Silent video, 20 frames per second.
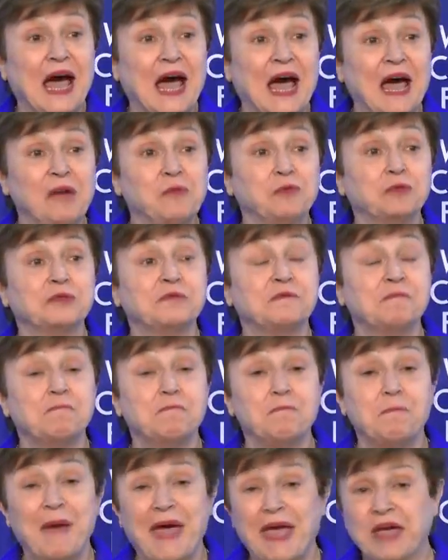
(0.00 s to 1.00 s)
I would
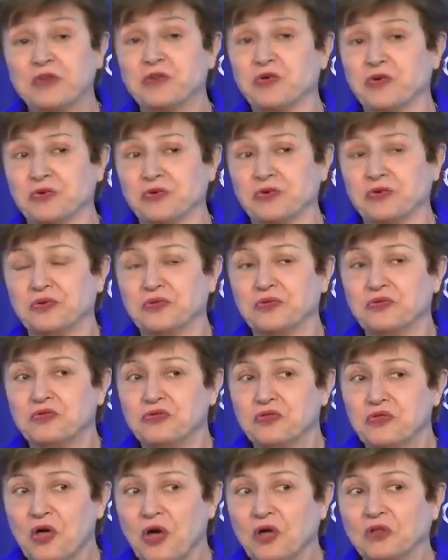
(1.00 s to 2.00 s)
beg you
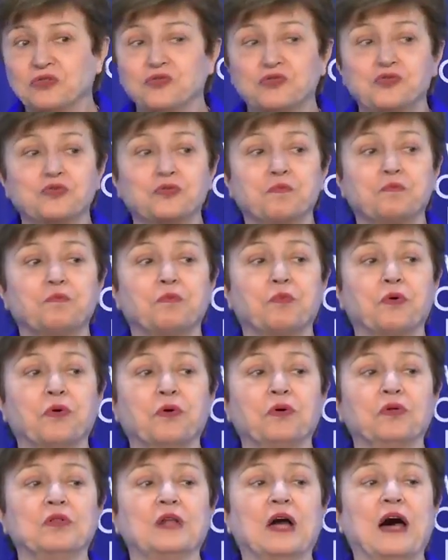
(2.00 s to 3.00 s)
not to
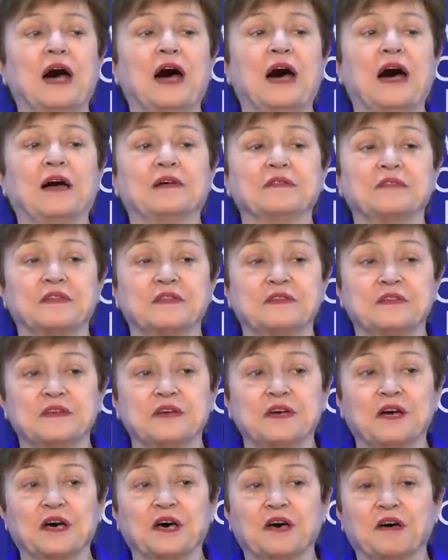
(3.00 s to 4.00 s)
pull out
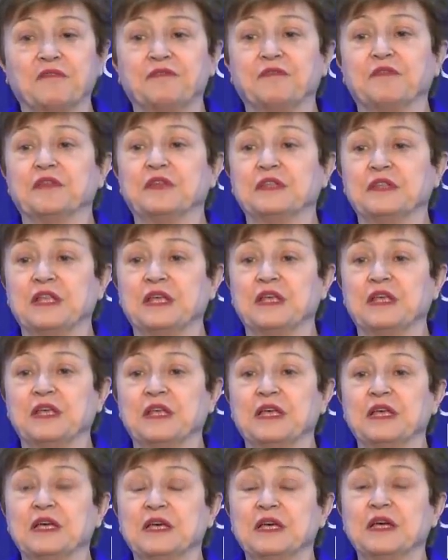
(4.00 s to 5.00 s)
of
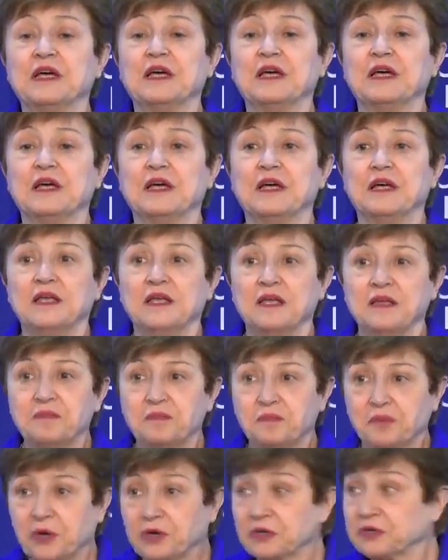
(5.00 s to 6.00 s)
the
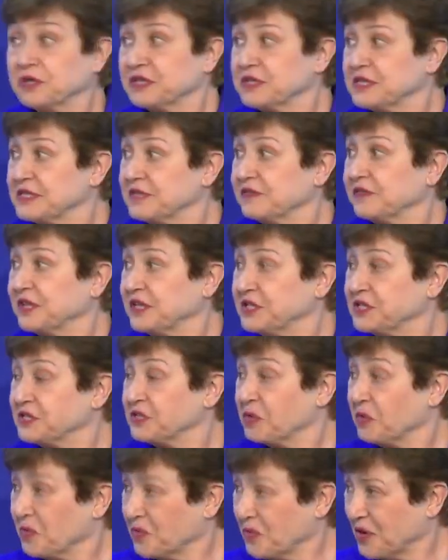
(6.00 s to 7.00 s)
importance of
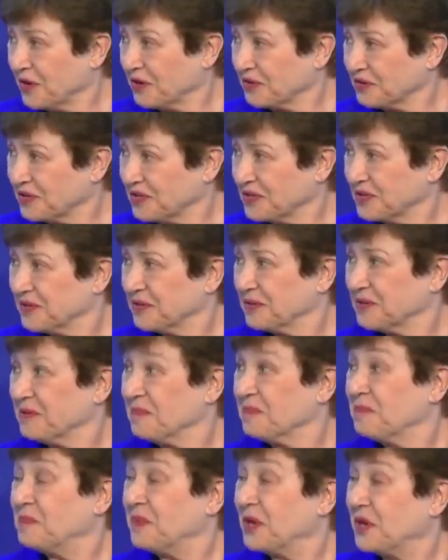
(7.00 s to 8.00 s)
this world
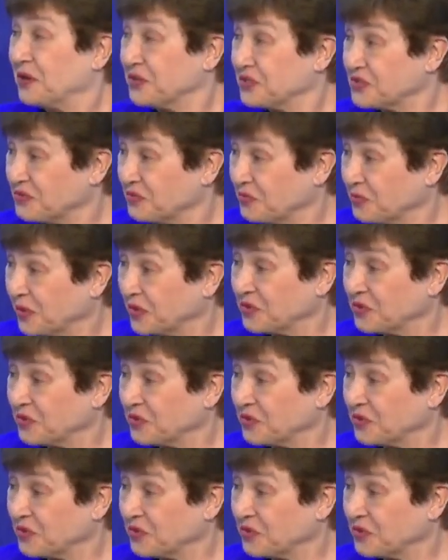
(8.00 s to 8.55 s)
because of